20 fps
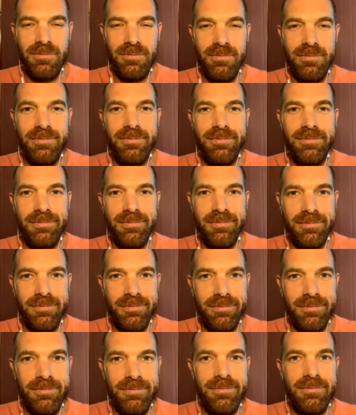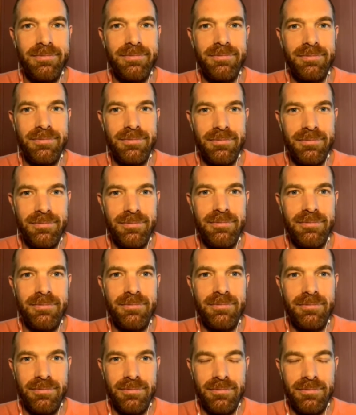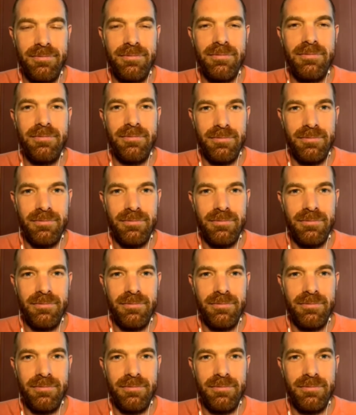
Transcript: The person shown says nothing.